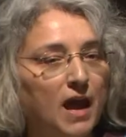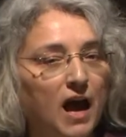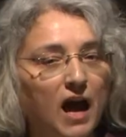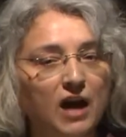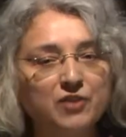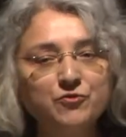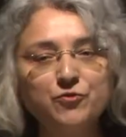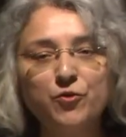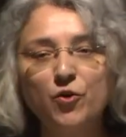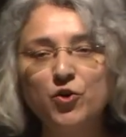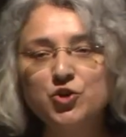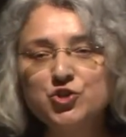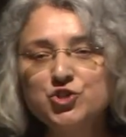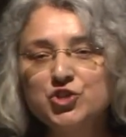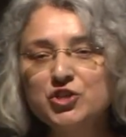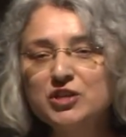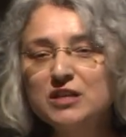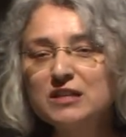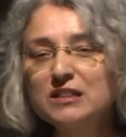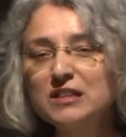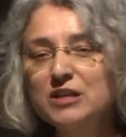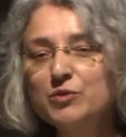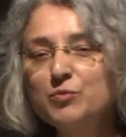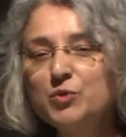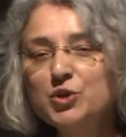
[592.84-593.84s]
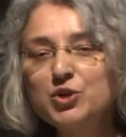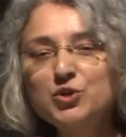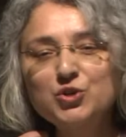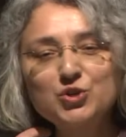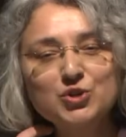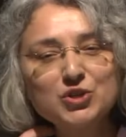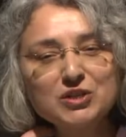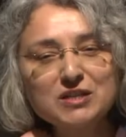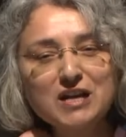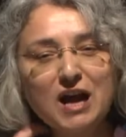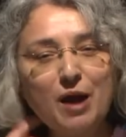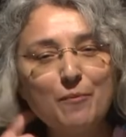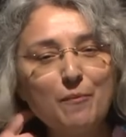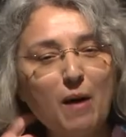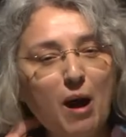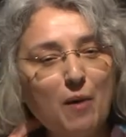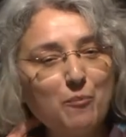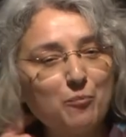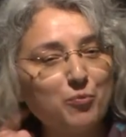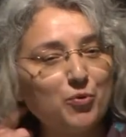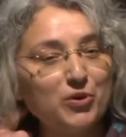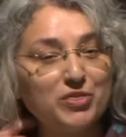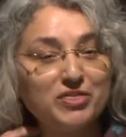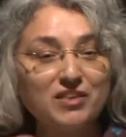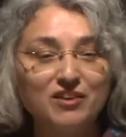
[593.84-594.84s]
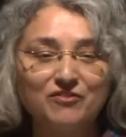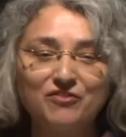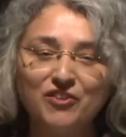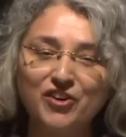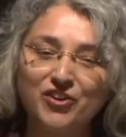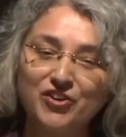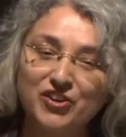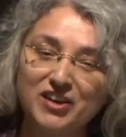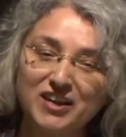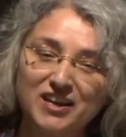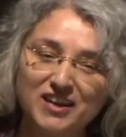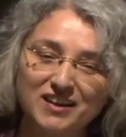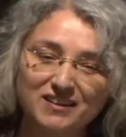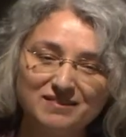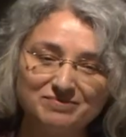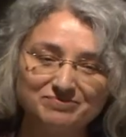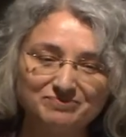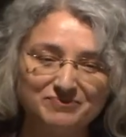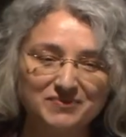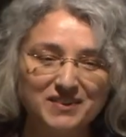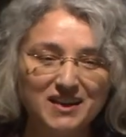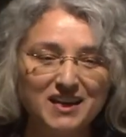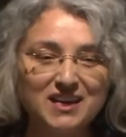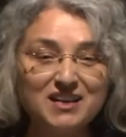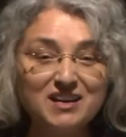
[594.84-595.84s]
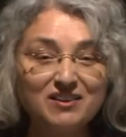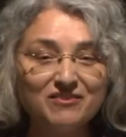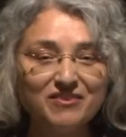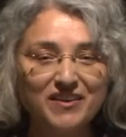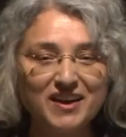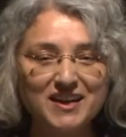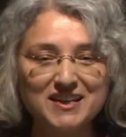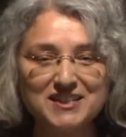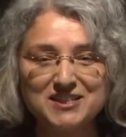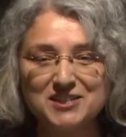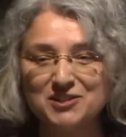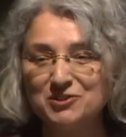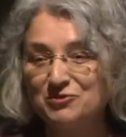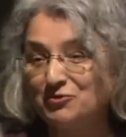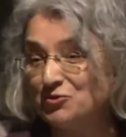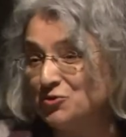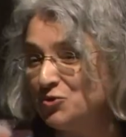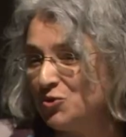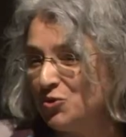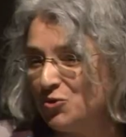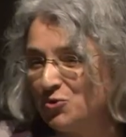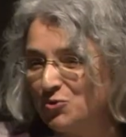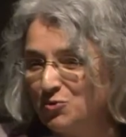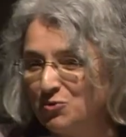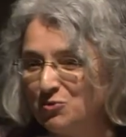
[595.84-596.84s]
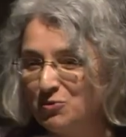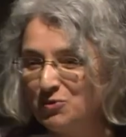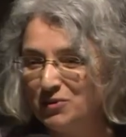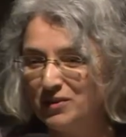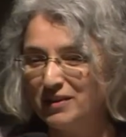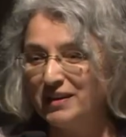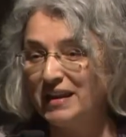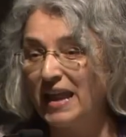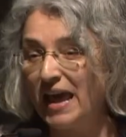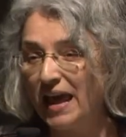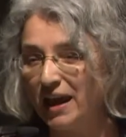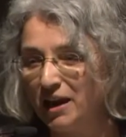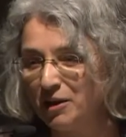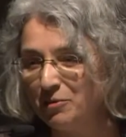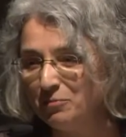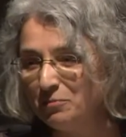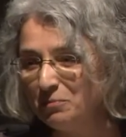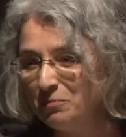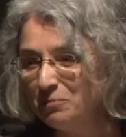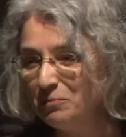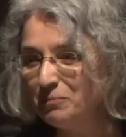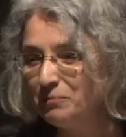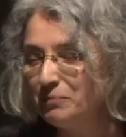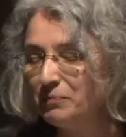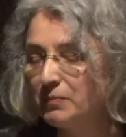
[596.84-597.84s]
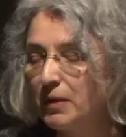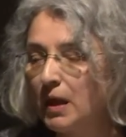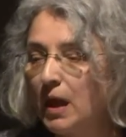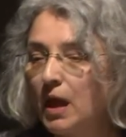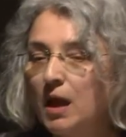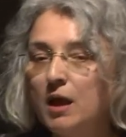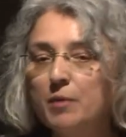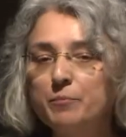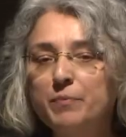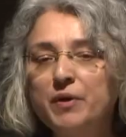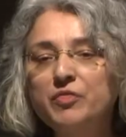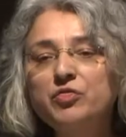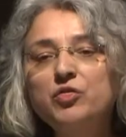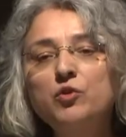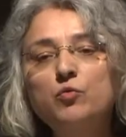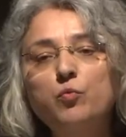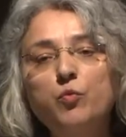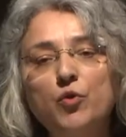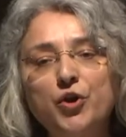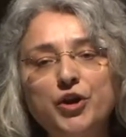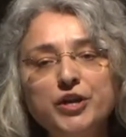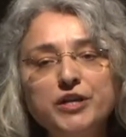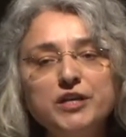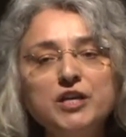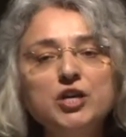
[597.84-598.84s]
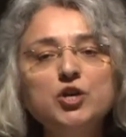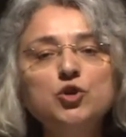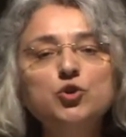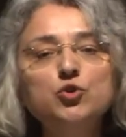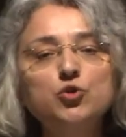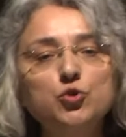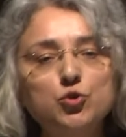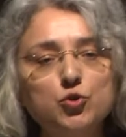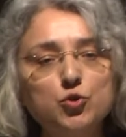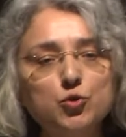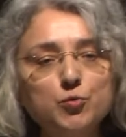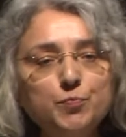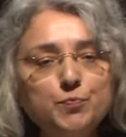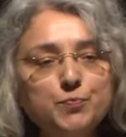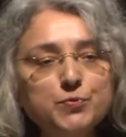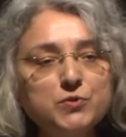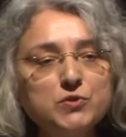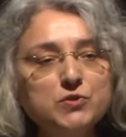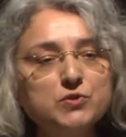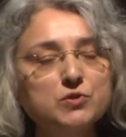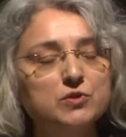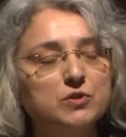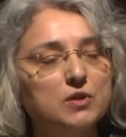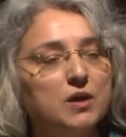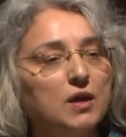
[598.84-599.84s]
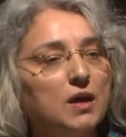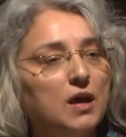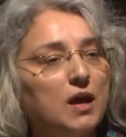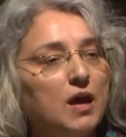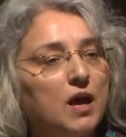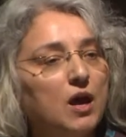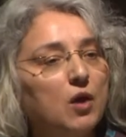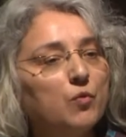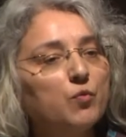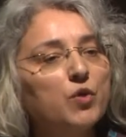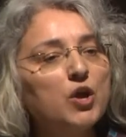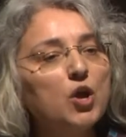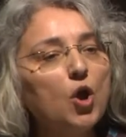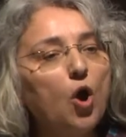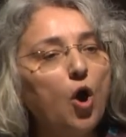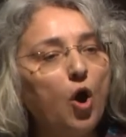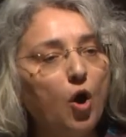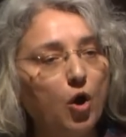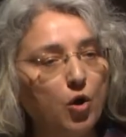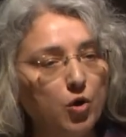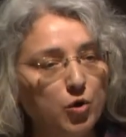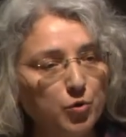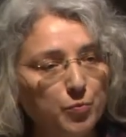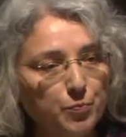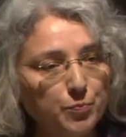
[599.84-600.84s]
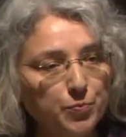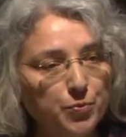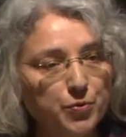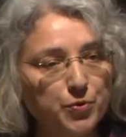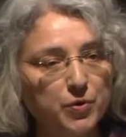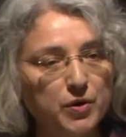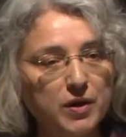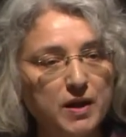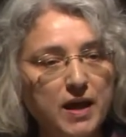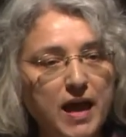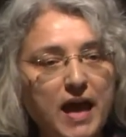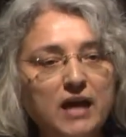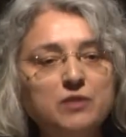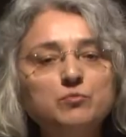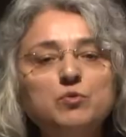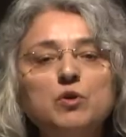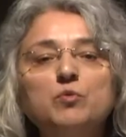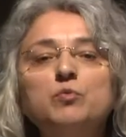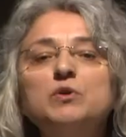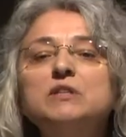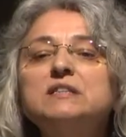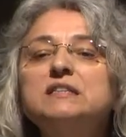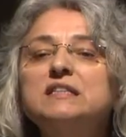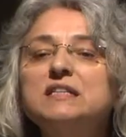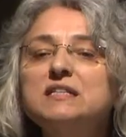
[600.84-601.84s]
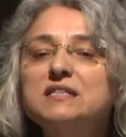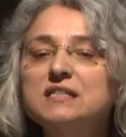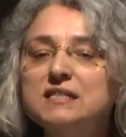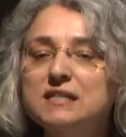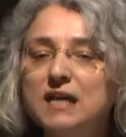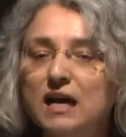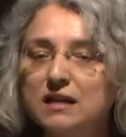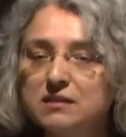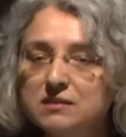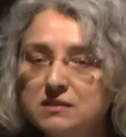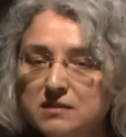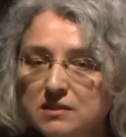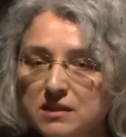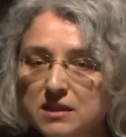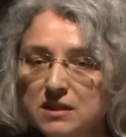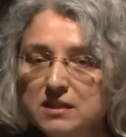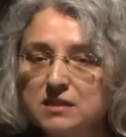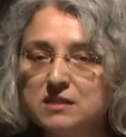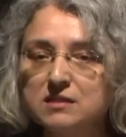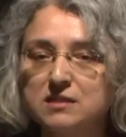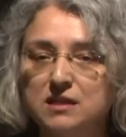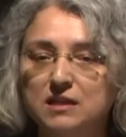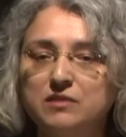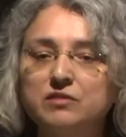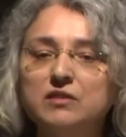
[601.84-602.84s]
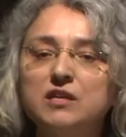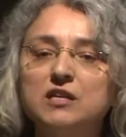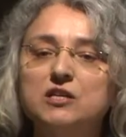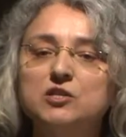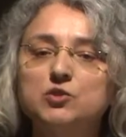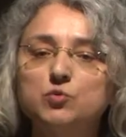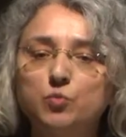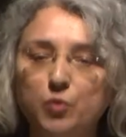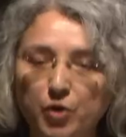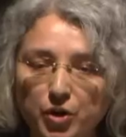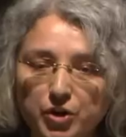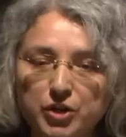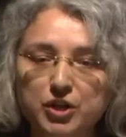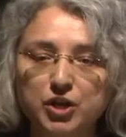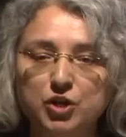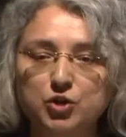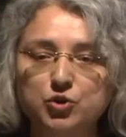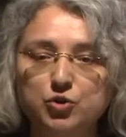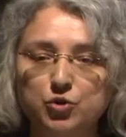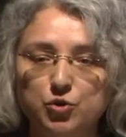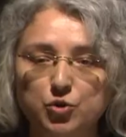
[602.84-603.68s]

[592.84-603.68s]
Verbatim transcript: Unfortunately, we couldn't come up with a very innovative new name, but the working groups, we hope, and we will discuss these in these working